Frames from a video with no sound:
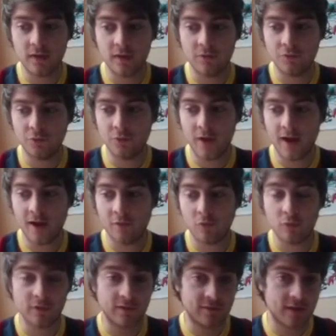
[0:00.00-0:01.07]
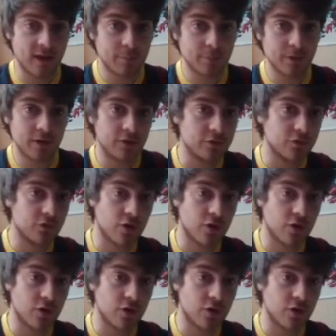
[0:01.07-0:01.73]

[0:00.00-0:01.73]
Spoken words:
if you have only 10 players,